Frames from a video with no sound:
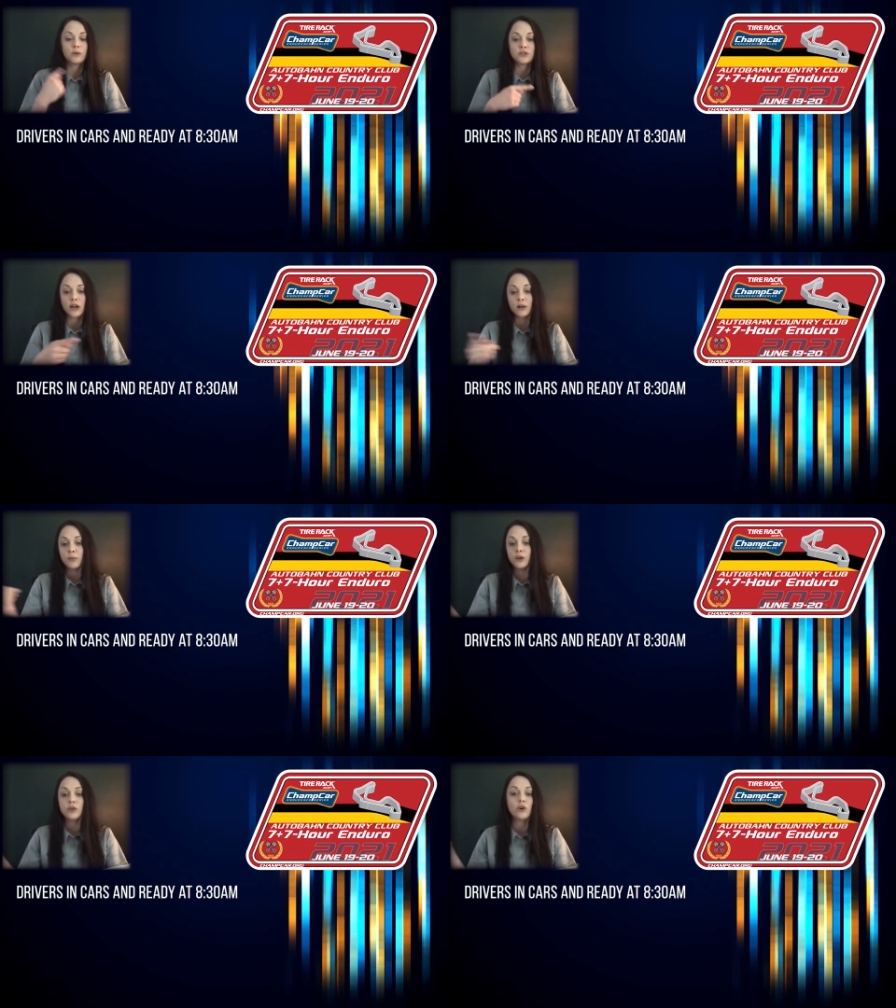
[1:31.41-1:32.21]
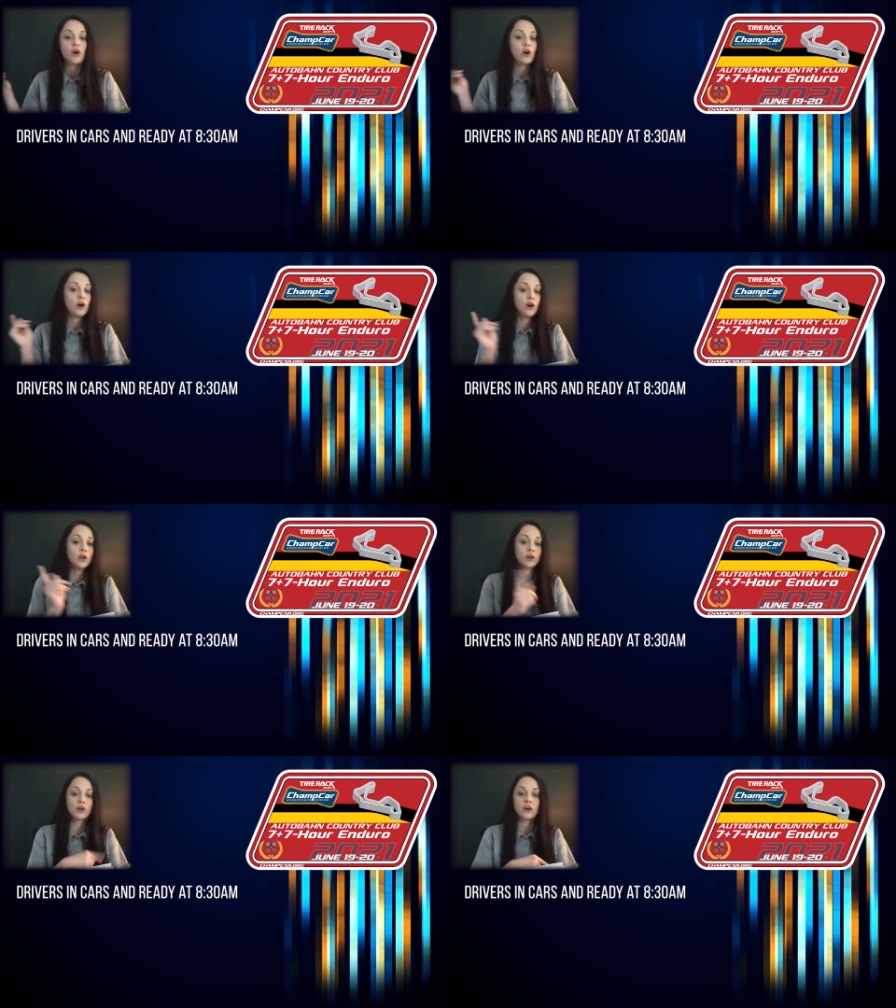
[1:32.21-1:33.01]
We try to bring you
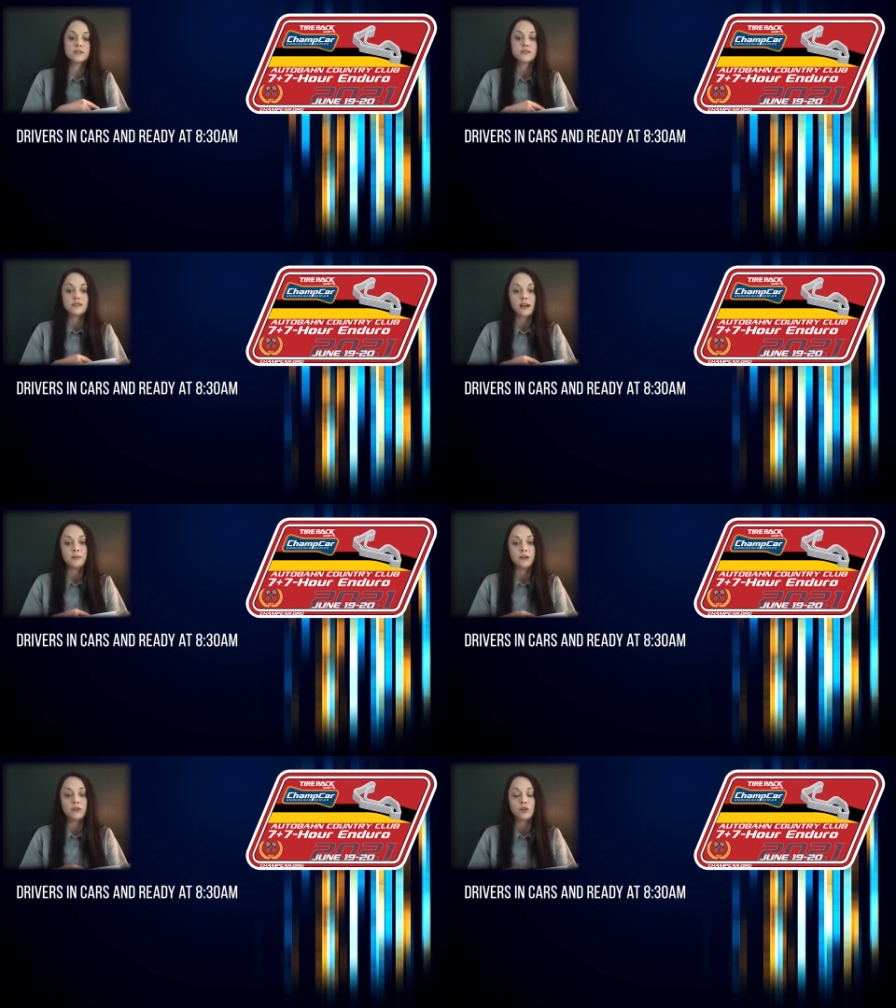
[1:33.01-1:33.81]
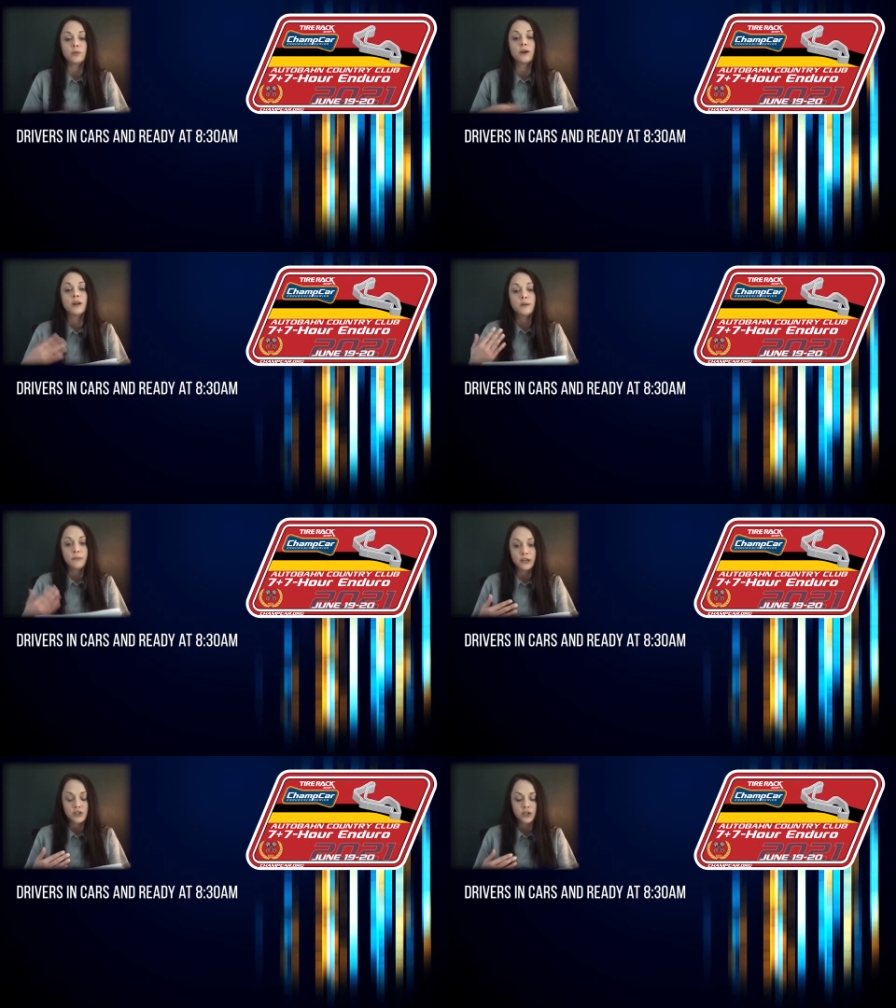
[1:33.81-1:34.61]
all across the timing loop,
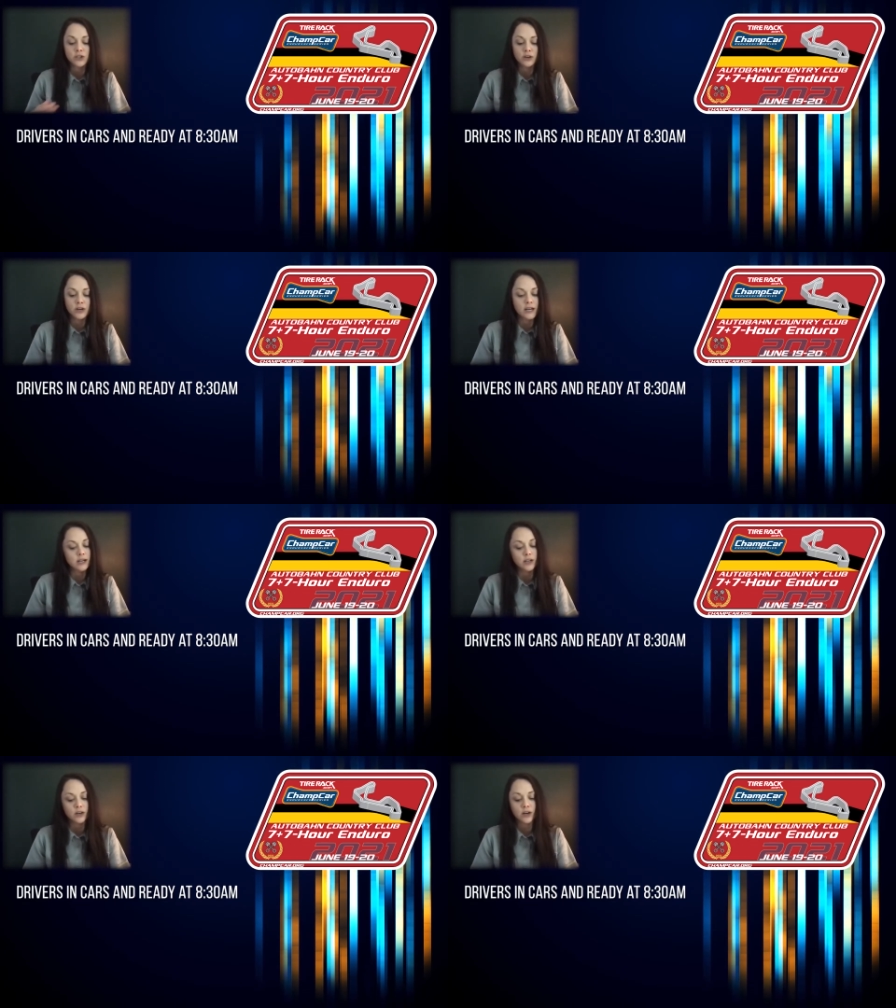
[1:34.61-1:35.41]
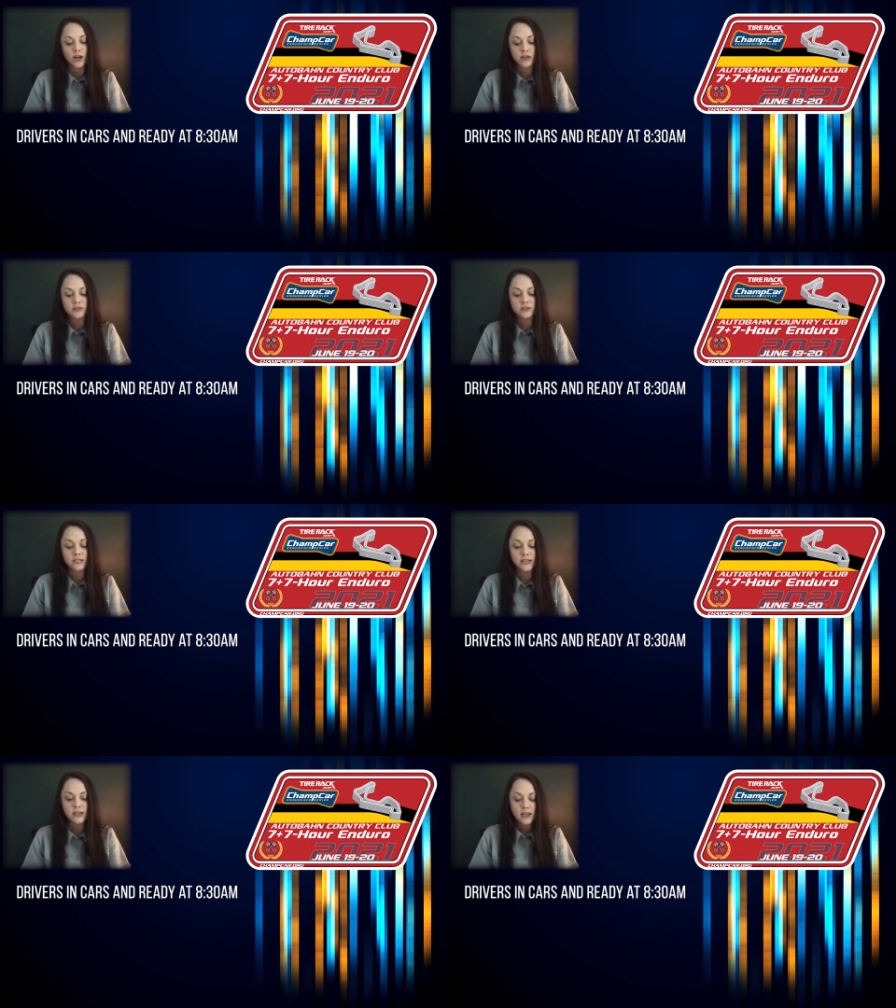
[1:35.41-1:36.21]
make sure you're hitting
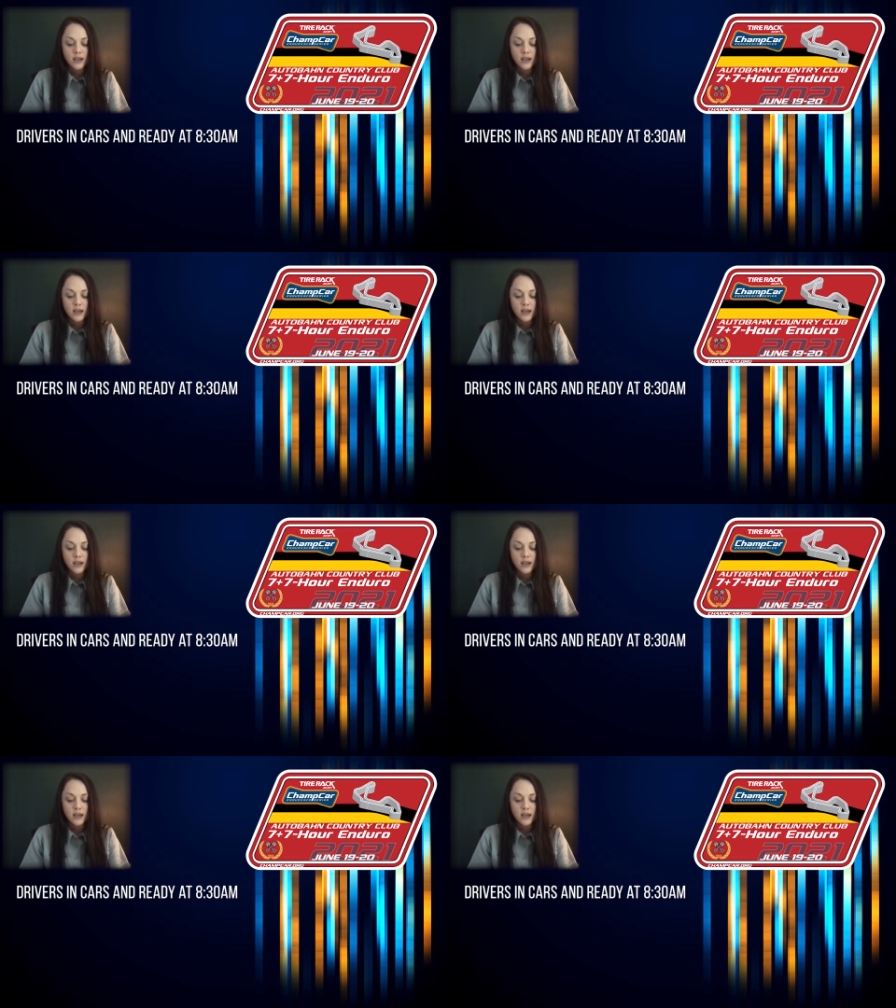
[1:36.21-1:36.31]
correctly.